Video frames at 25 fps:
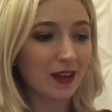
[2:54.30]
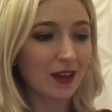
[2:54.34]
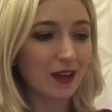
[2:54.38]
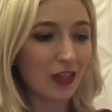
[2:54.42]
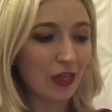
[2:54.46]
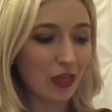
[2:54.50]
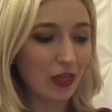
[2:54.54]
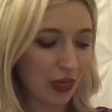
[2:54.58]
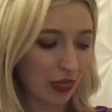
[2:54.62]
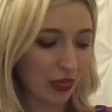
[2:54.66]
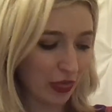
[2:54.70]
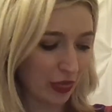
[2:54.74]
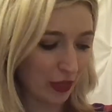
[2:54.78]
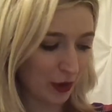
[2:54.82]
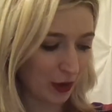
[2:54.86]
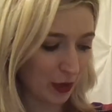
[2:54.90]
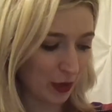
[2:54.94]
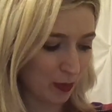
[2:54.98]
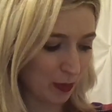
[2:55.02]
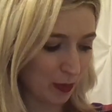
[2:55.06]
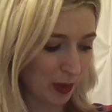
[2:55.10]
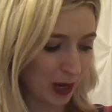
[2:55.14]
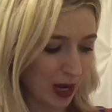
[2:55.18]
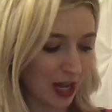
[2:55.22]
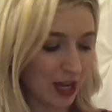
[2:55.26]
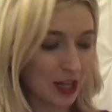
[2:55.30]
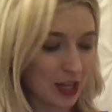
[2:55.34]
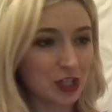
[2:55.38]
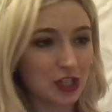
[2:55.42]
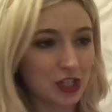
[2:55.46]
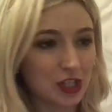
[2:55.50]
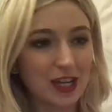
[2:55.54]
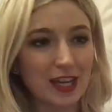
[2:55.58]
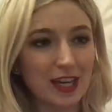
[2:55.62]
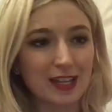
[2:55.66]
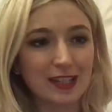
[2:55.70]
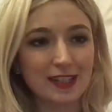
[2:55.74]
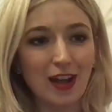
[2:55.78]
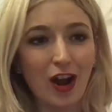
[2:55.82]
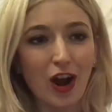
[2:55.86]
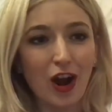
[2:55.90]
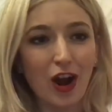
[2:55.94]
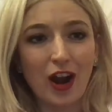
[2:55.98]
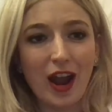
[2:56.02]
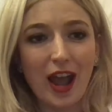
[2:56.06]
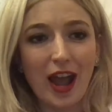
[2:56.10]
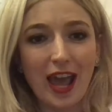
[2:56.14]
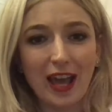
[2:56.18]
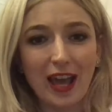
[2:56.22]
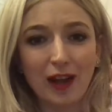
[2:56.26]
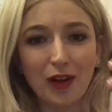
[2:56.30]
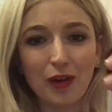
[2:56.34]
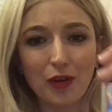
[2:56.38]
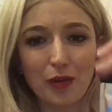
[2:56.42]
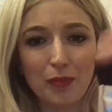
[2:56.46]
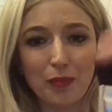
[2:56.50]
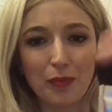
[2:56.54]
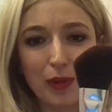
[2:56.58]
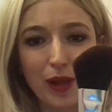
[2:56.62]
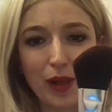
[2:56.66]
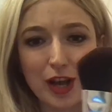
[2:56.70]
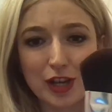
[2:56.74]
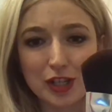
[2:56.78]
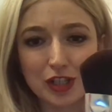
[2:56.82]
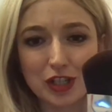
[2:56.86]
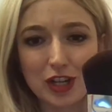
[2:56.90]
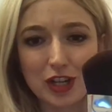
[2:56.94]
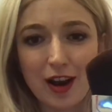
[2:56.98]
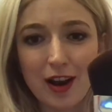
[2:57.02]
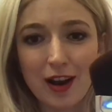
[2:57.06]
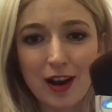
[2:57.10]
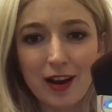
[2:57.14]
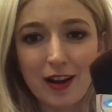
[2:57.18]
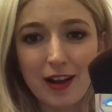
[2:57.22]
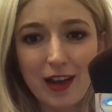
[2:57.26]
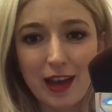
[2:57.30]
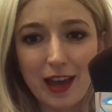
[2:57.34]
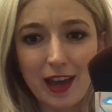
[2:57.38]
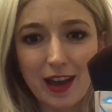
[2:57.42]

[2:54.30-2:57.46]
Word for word: The third brush is our angle blusher,